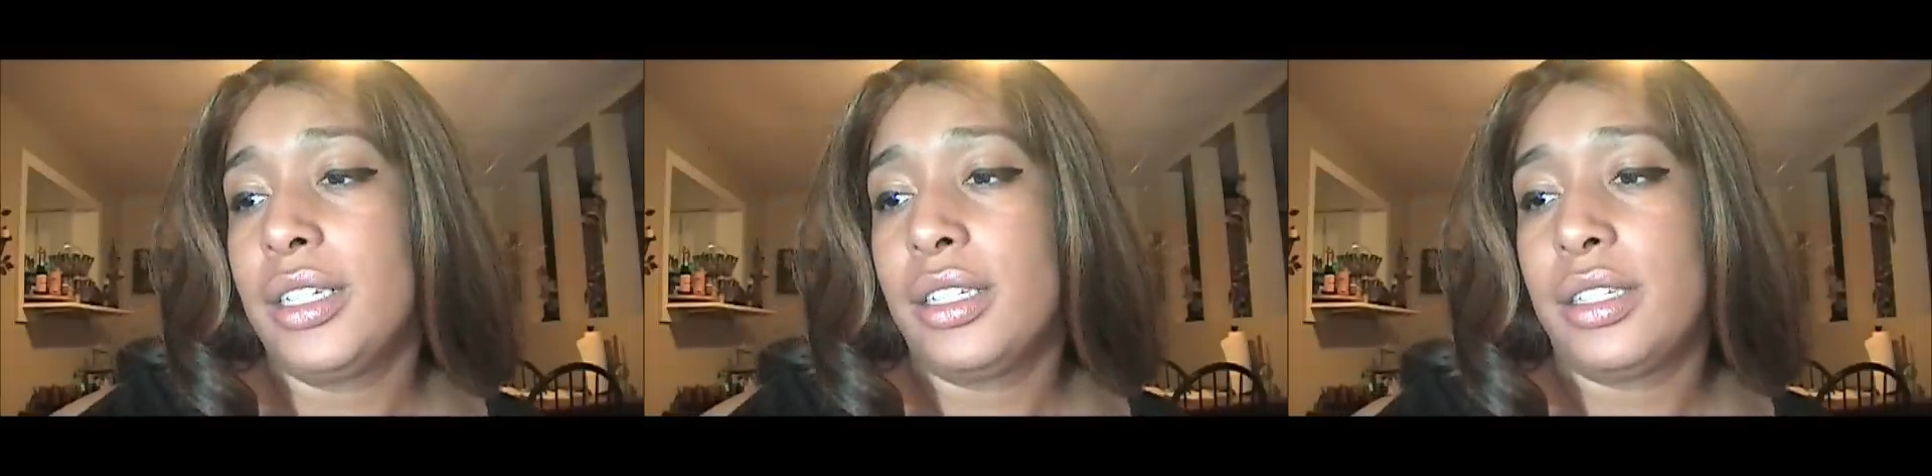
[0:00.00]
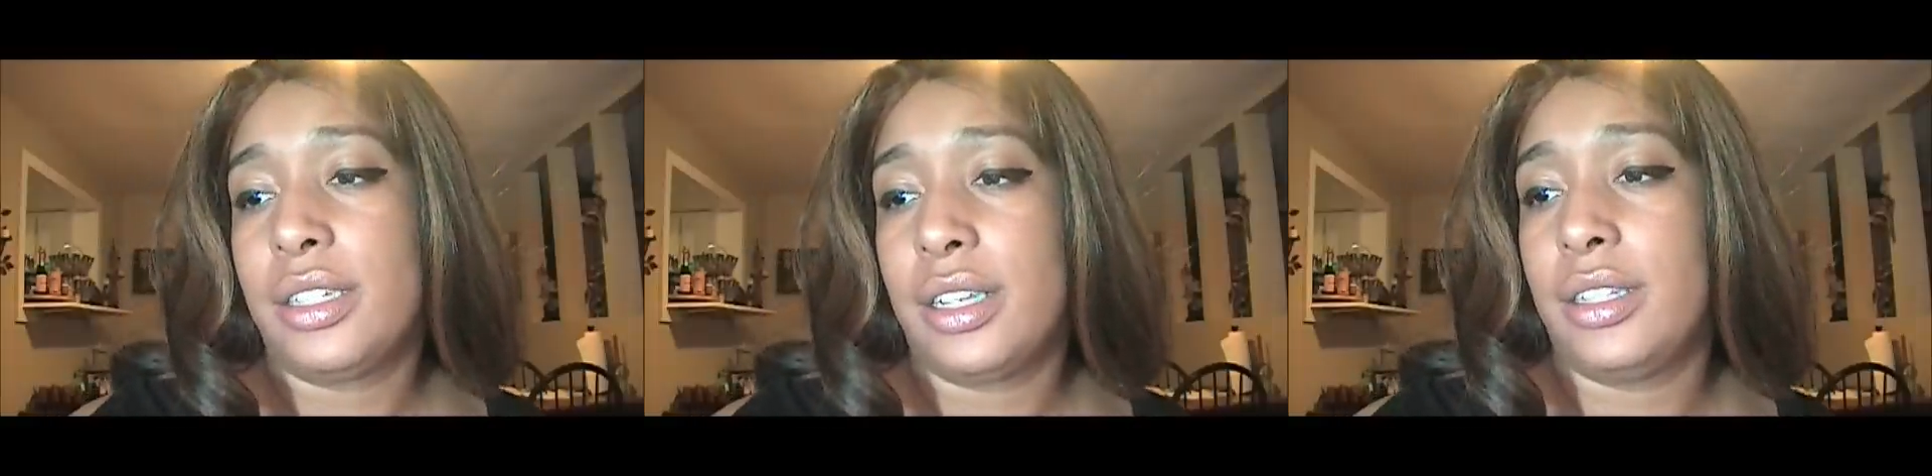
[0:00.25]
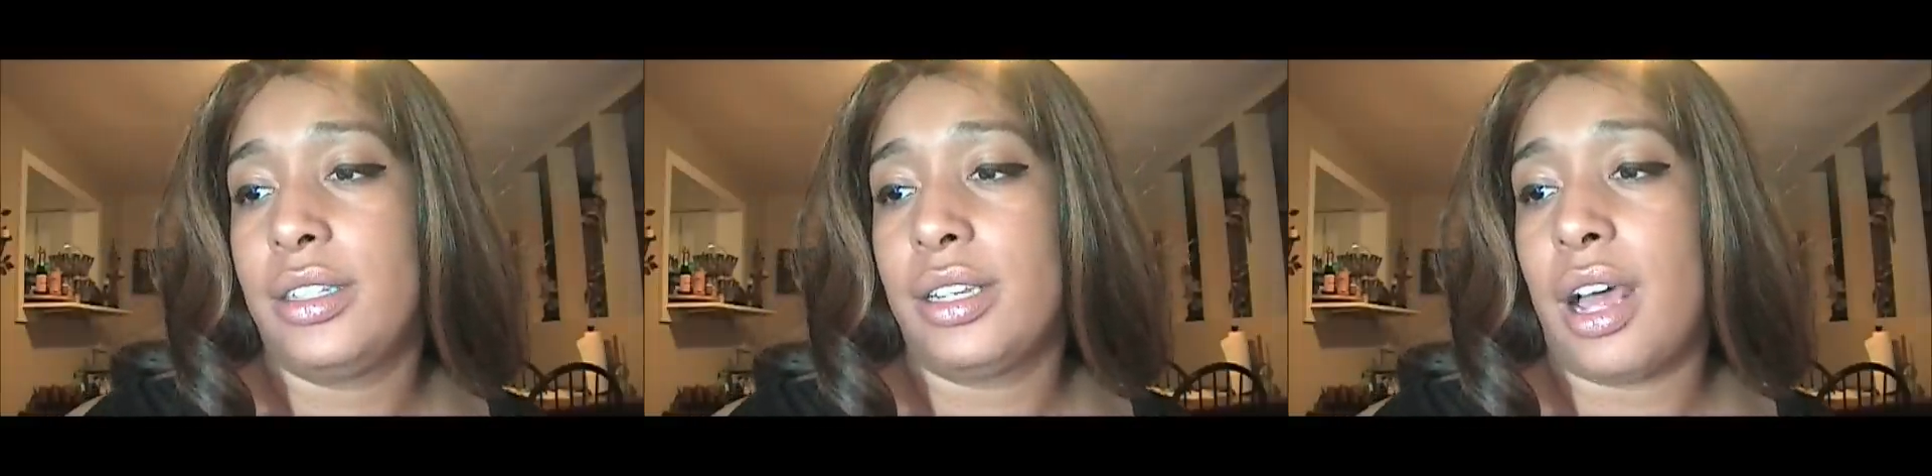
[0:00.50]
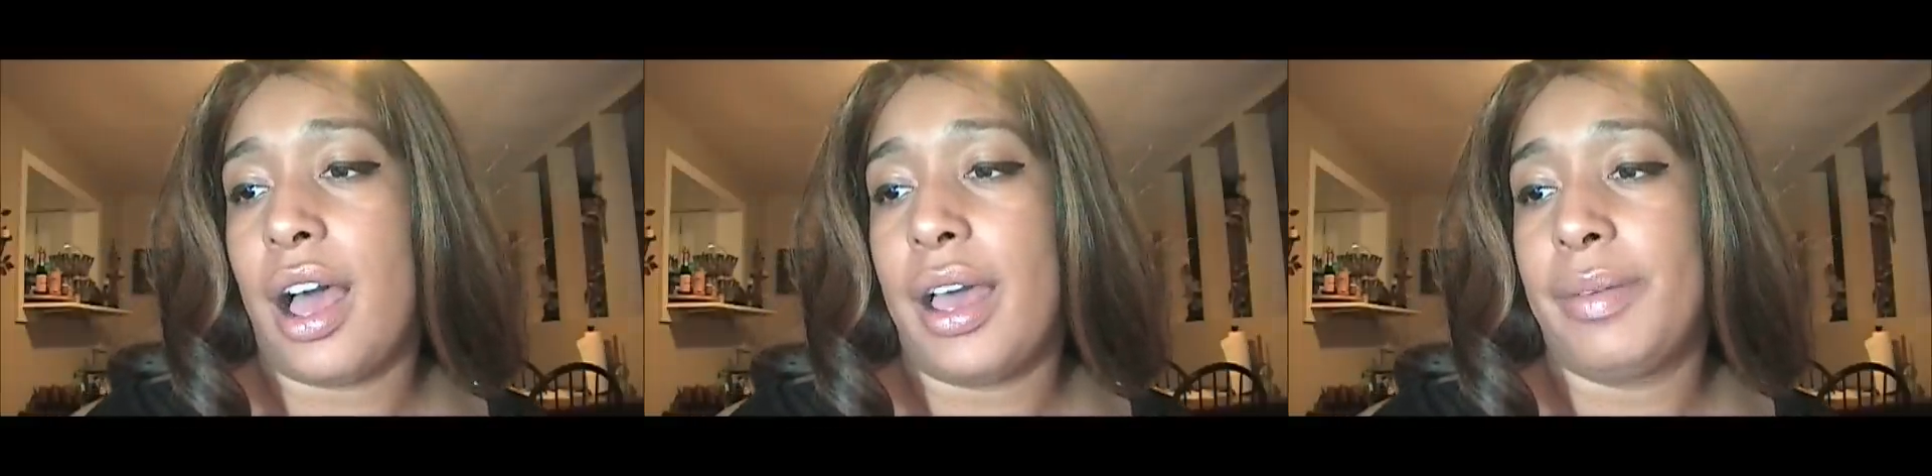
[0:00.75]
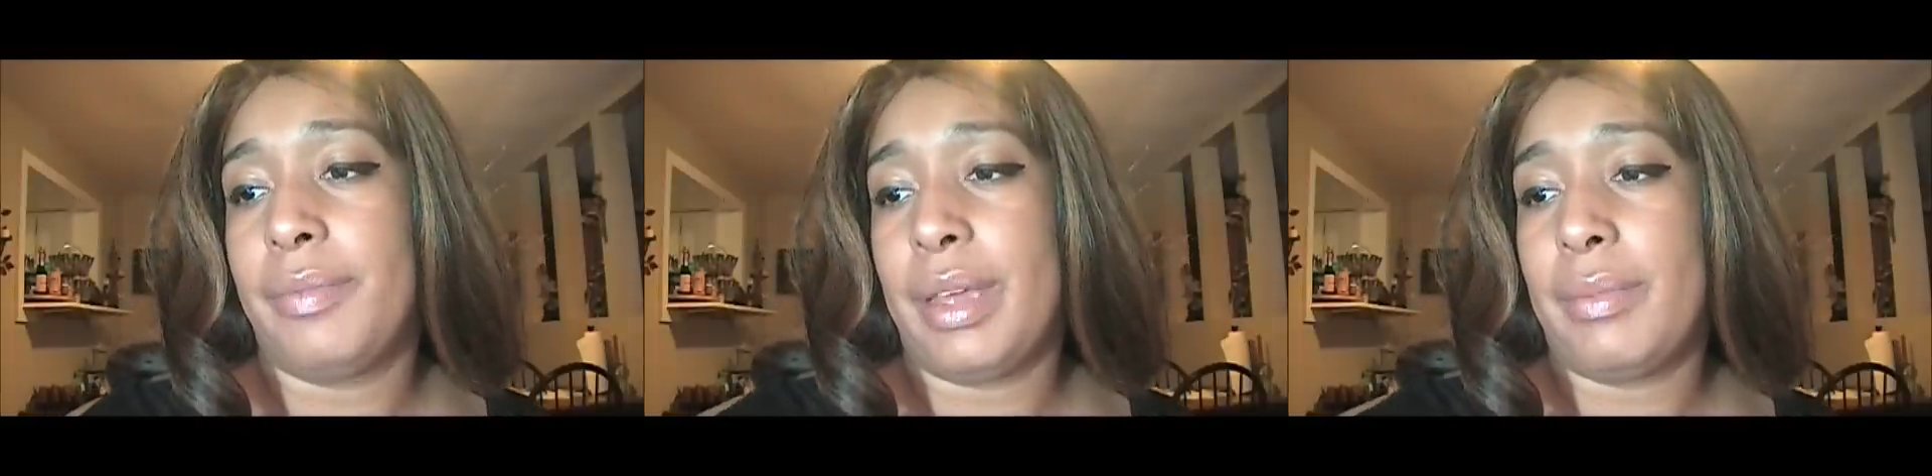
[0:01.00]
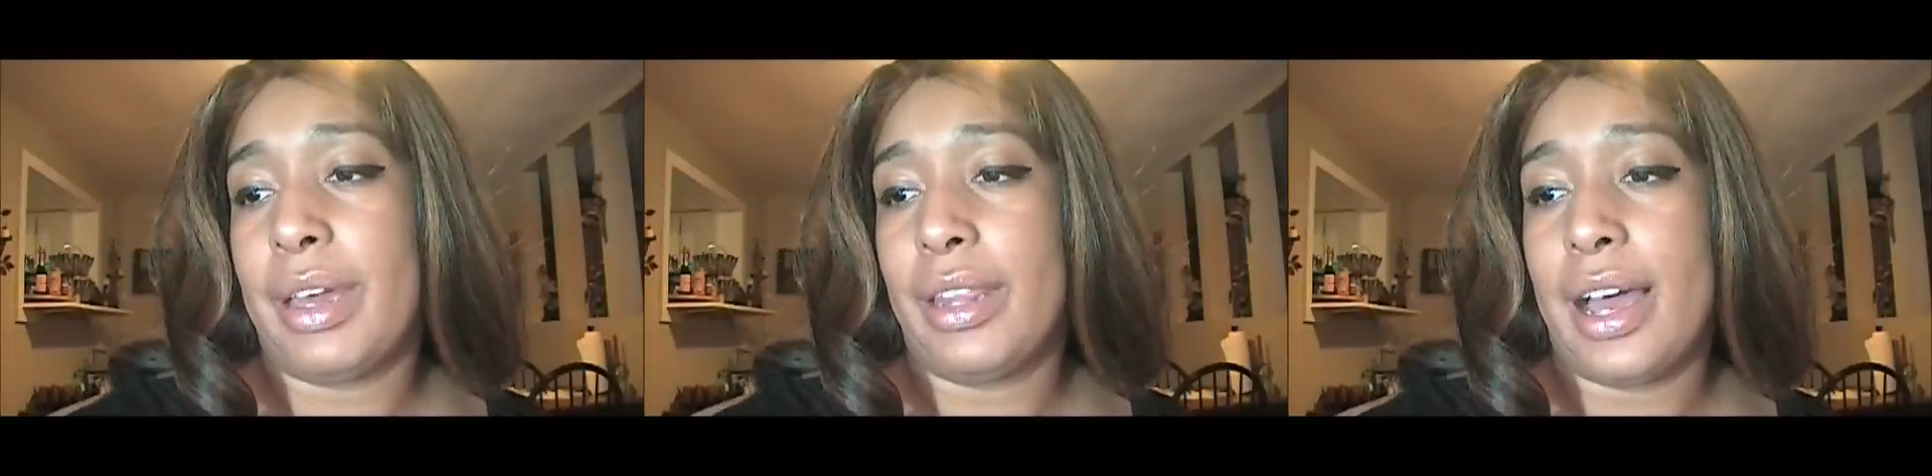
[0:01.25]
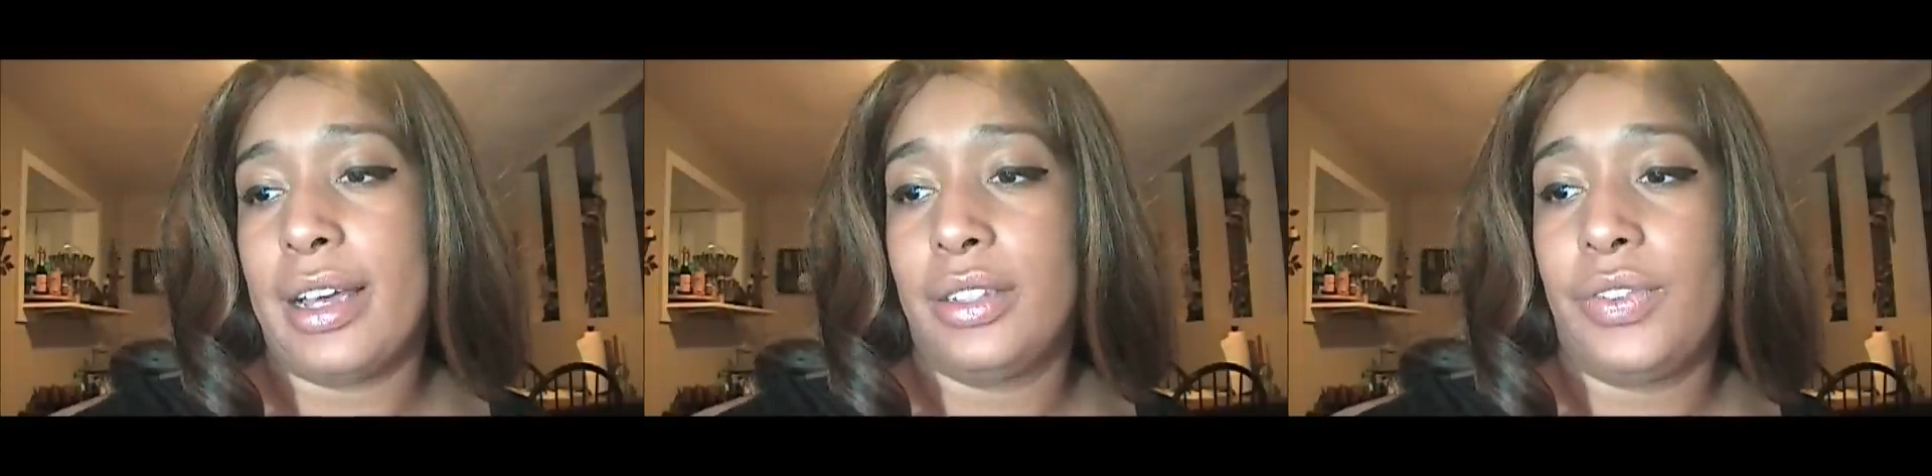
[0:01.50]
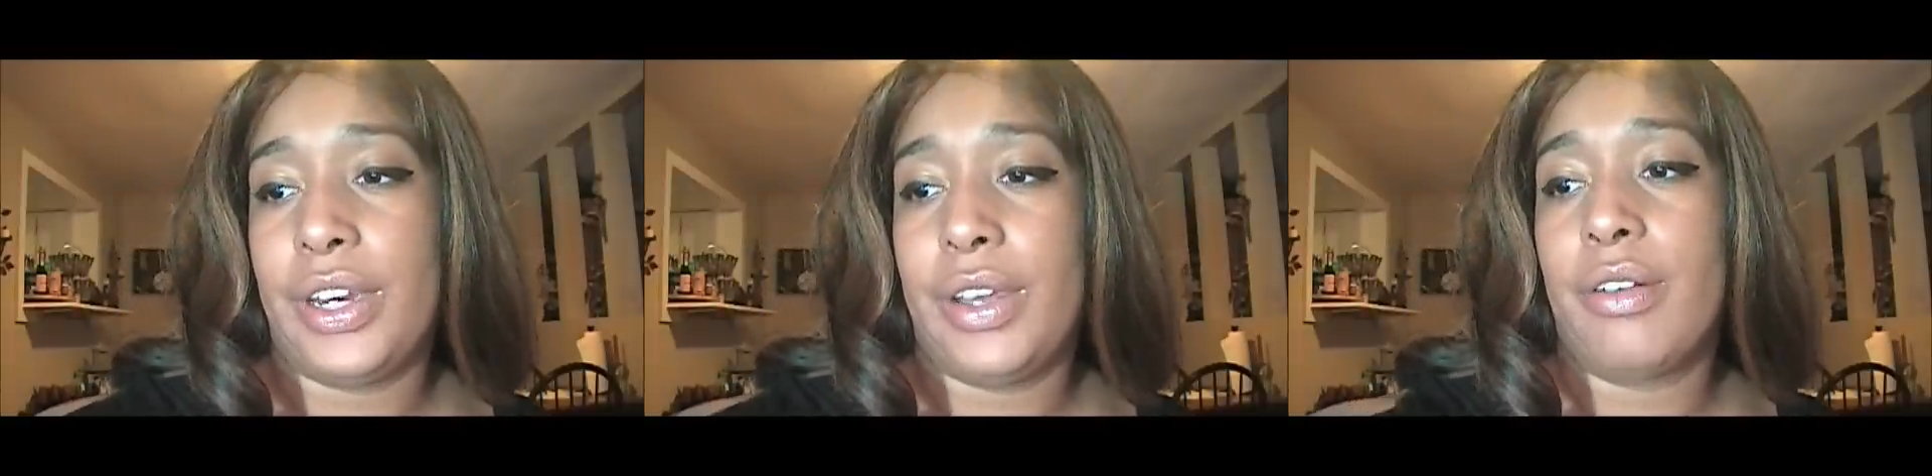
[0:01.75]
since I made my last
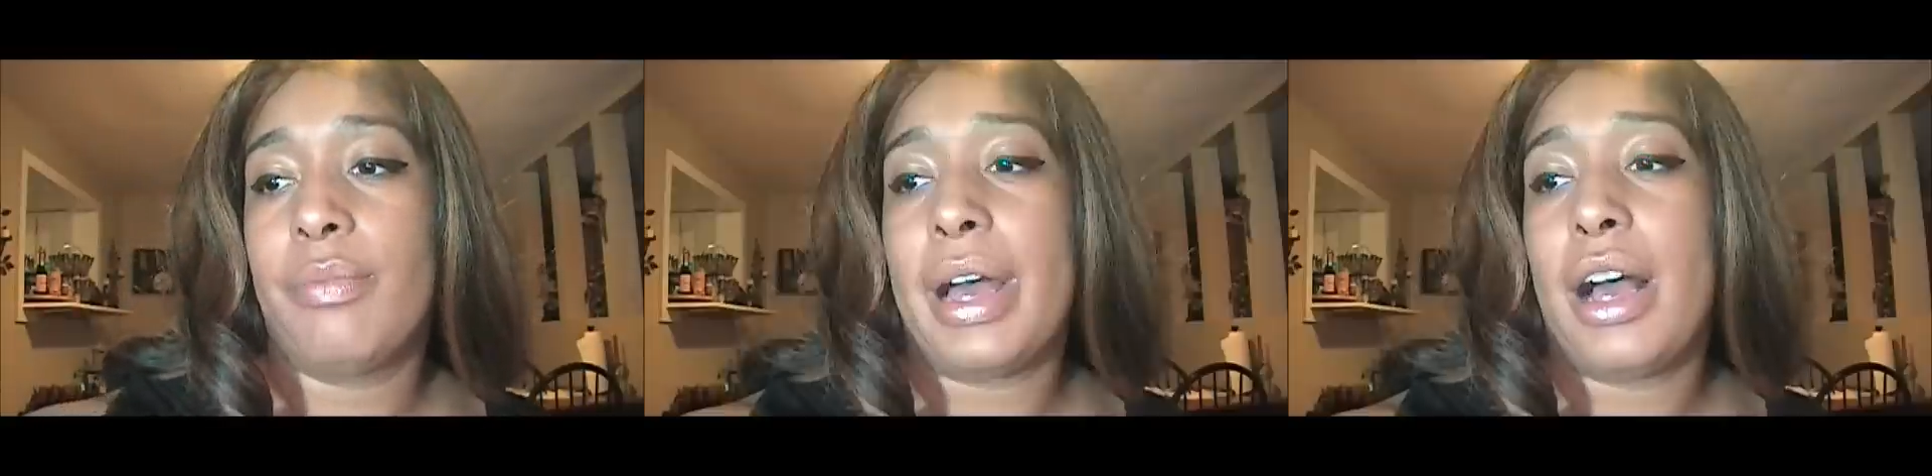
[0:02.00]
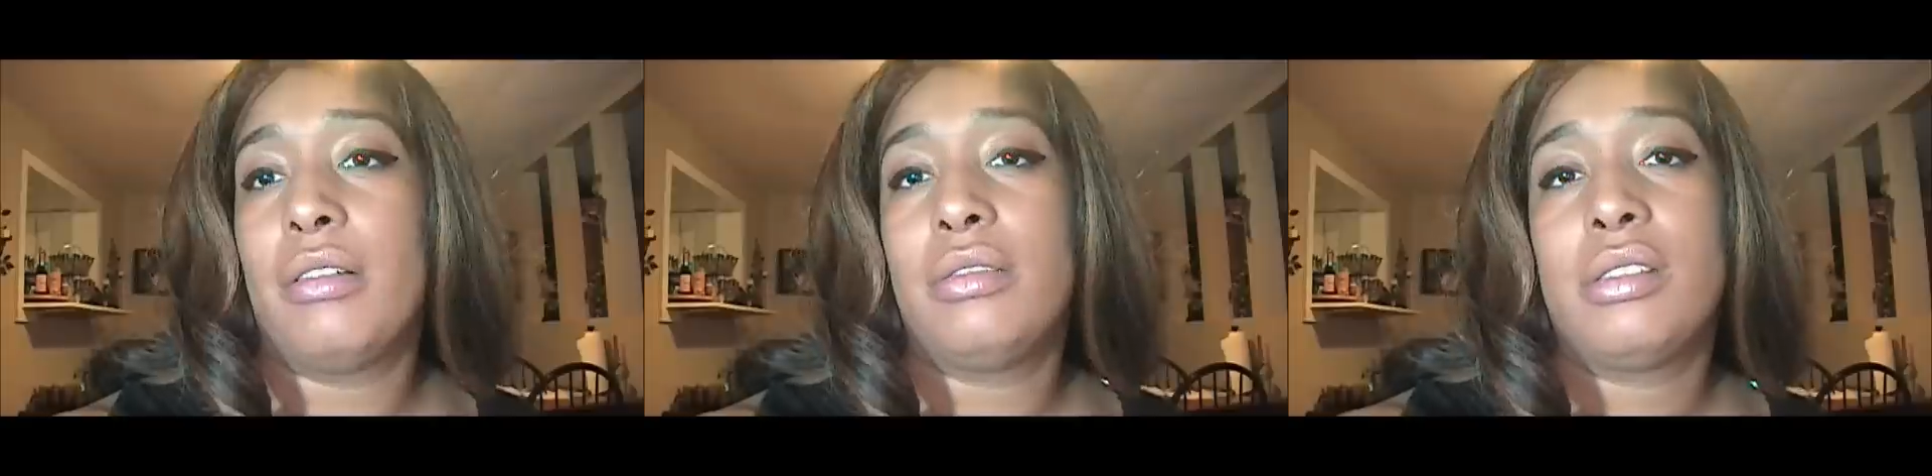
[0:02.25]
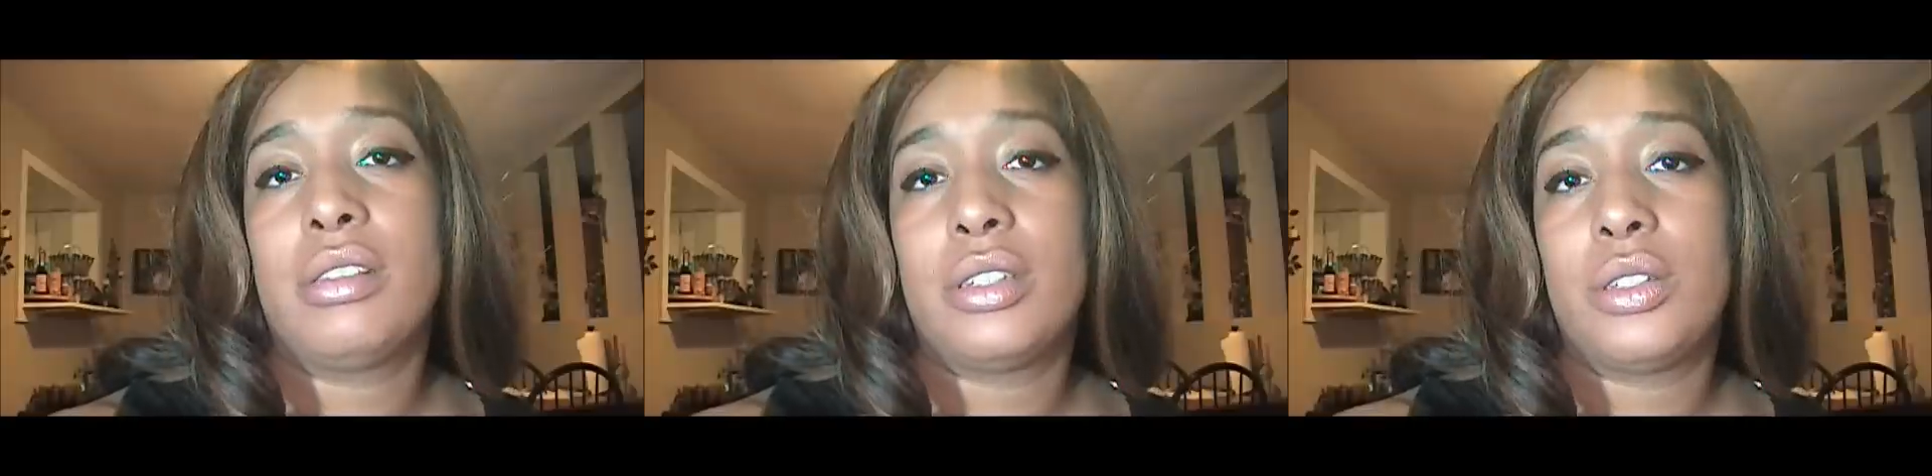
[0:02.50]
video about